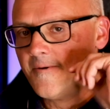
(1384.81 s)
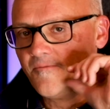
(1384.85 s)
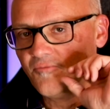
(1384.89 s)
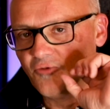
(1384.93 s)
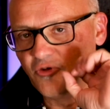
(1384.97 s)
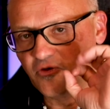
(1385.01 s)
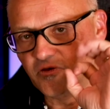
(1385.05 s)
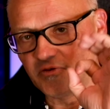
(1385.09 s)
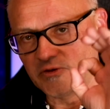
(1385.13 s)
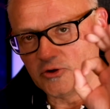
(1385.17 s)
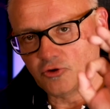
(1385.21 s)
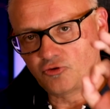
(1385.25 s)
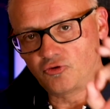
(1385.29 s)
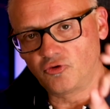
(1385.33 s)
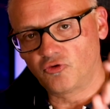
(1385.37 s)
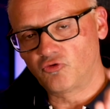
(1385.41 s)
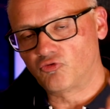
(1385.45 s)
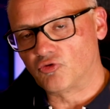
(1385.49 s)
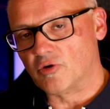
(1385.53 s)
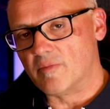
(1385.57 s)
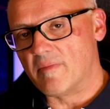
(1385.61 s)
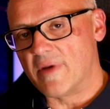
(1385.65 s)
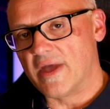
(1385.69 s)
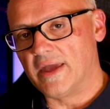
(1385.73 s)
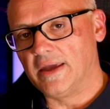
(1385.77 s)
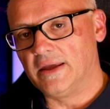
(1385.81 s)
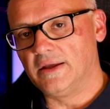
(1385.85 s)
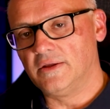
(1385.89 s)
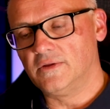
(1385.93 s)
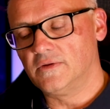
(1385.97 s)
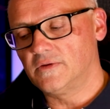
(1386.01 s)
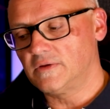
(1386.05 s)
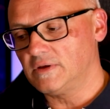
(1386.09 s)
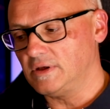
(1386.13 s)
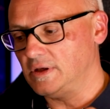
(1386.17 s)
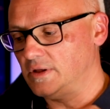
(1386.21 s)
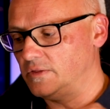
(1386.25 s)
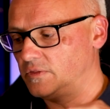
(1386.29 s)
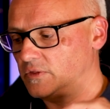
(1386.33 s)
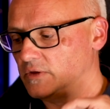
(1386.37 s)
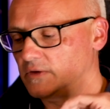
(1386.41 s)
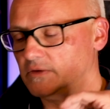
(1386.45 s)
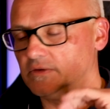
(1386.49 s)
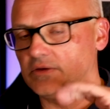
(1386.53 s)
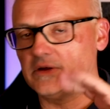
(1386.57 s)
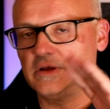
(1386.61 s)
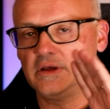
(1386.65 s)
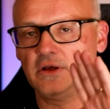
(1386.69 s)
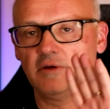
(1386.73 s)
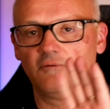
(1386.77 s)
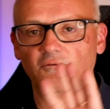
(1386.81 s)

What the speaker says: The citrus remains. This